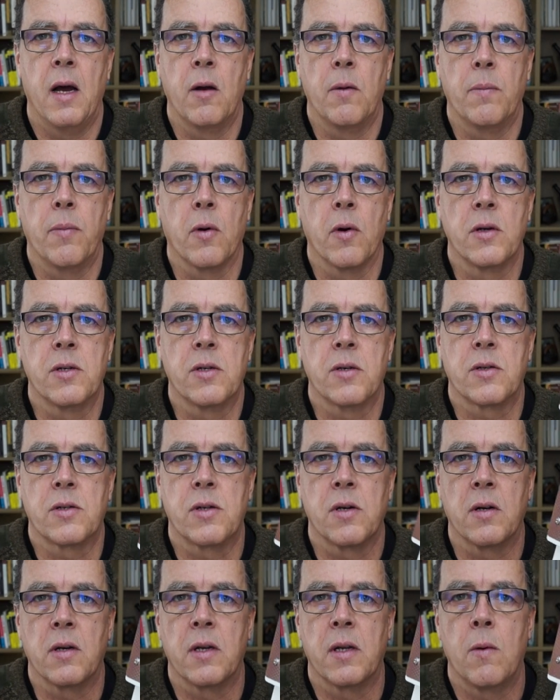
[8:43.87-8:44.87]
outboards, you'll
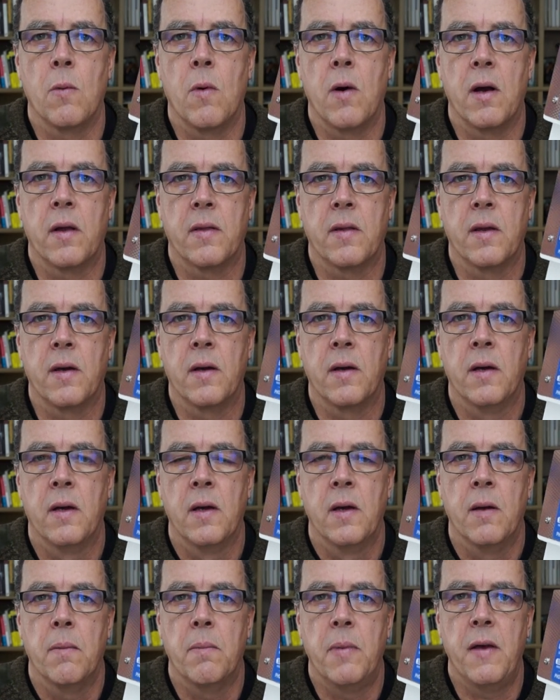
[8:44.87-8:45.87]
certainly want the
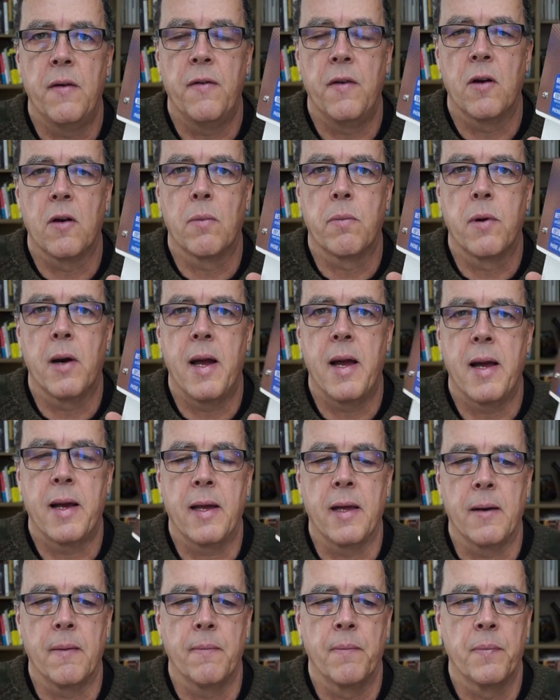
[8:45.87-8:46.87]
beefier
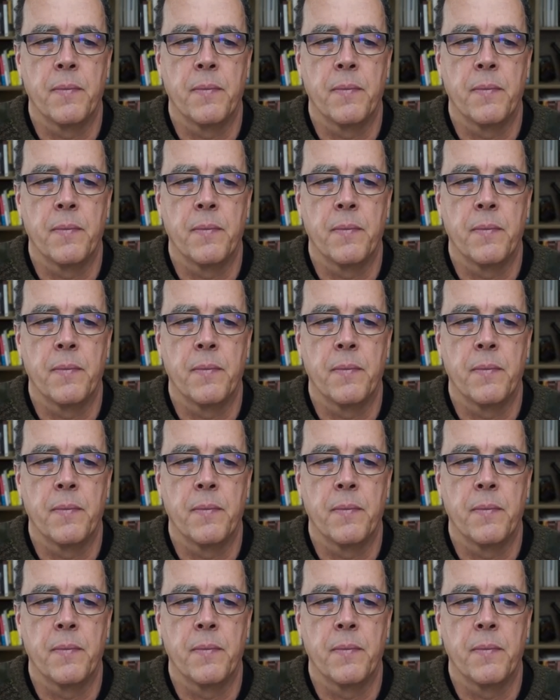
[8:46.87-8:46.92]
bracket.